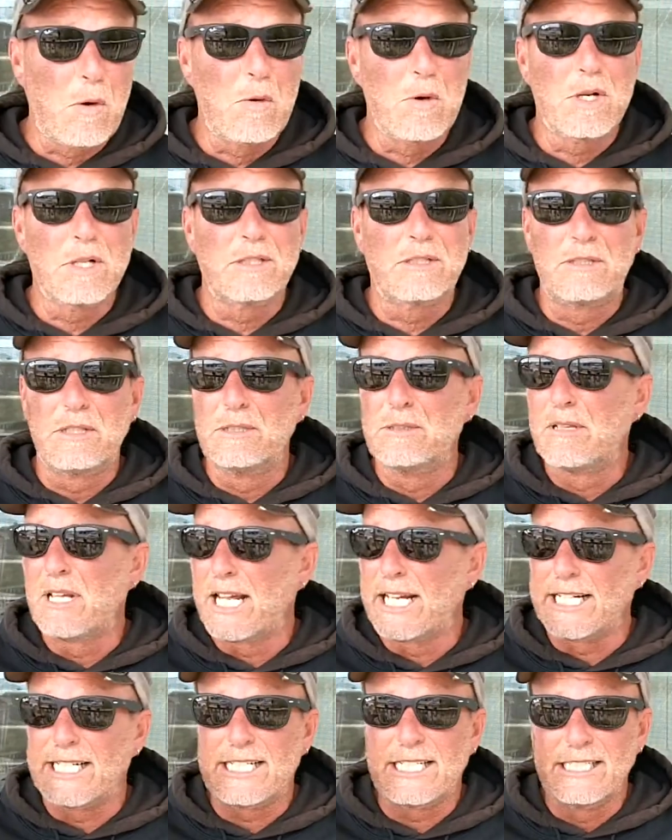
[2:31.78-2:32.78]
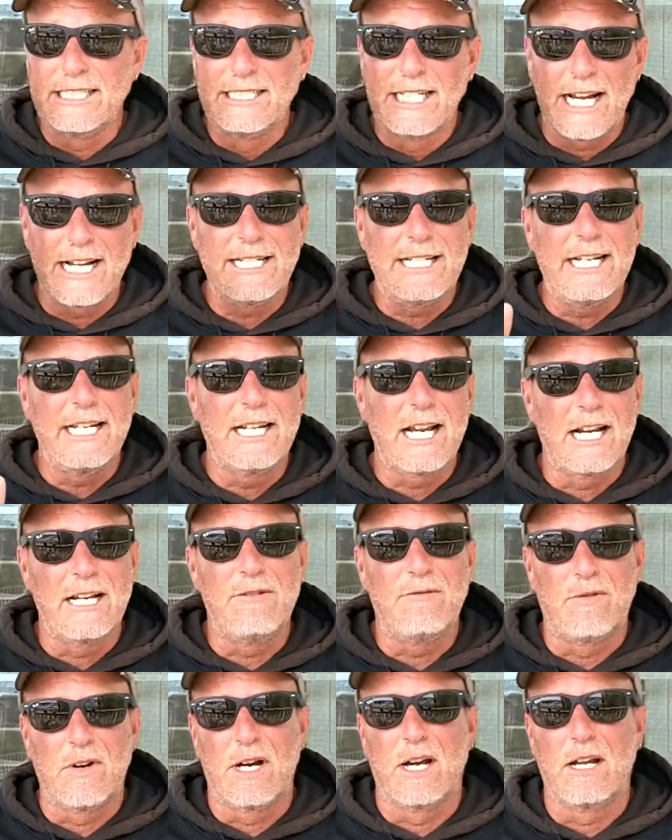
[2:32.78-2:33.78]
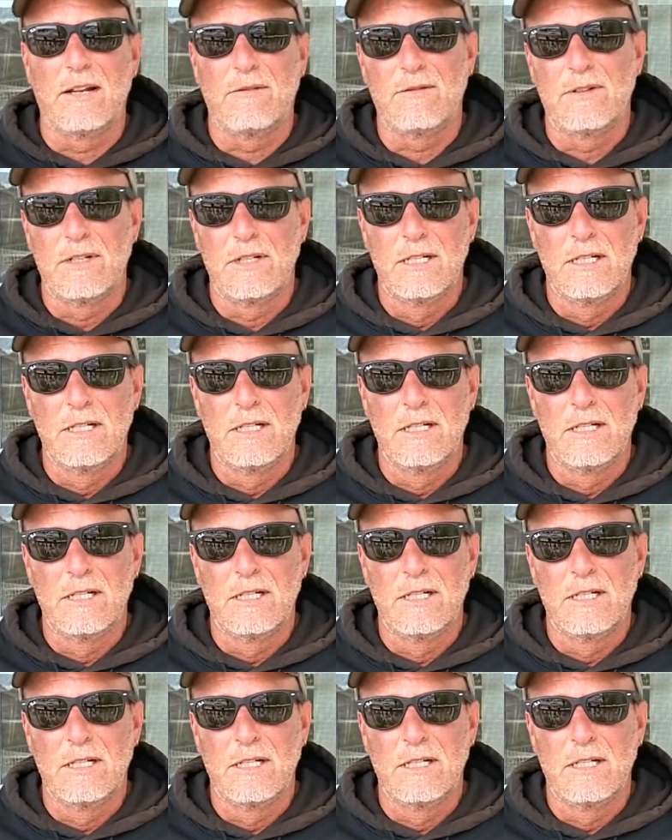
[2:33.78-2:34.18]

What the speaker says: forward to like 1995.